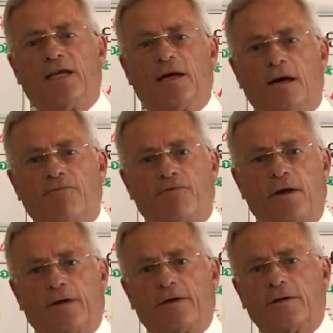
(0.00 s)
years up
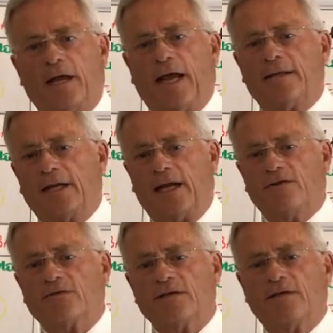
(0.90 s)
front. And the
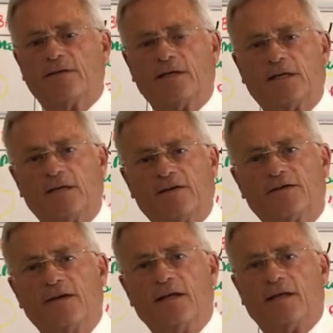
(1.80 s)
interesting thing
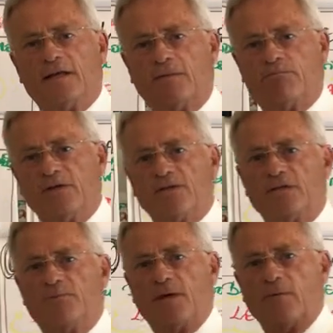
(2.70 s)
is that
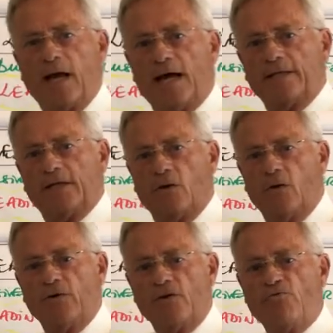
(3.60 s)
business people are the
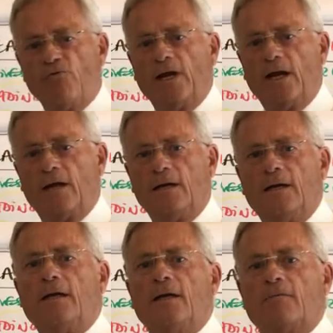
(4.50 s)
only real,
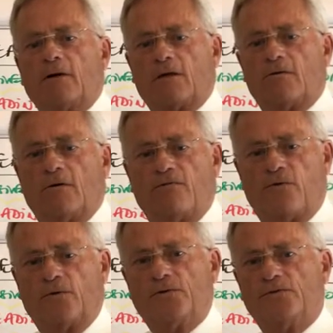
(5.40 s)
what I call
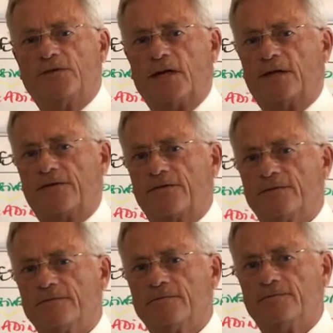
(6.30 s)
fortune tellers.
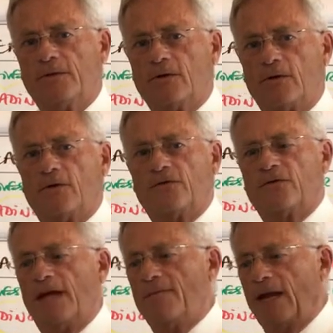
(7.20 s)
Because
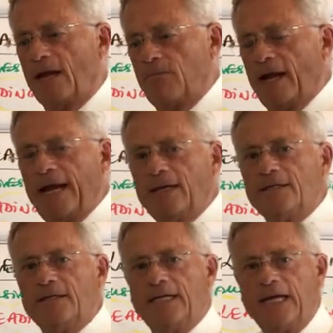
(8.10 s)
they make a
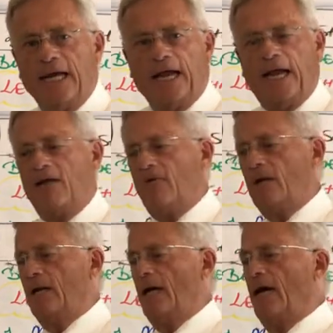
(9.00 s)
plan, and
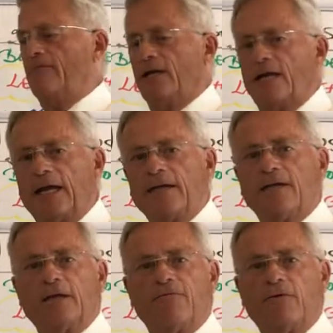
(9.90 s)
1.5 years
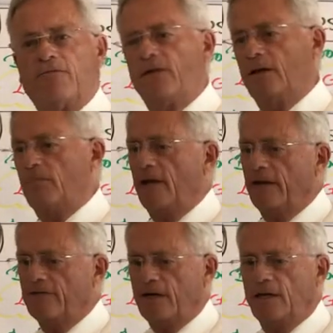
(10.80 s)
later, they fulfill the
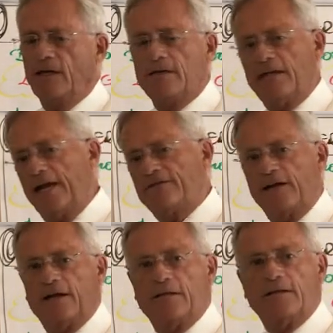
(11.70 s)
plan and say, that's
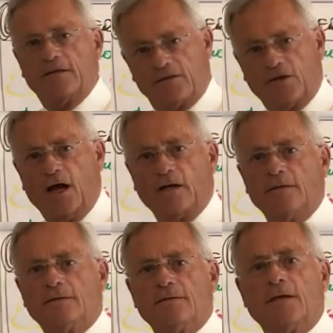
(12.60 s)
it, done.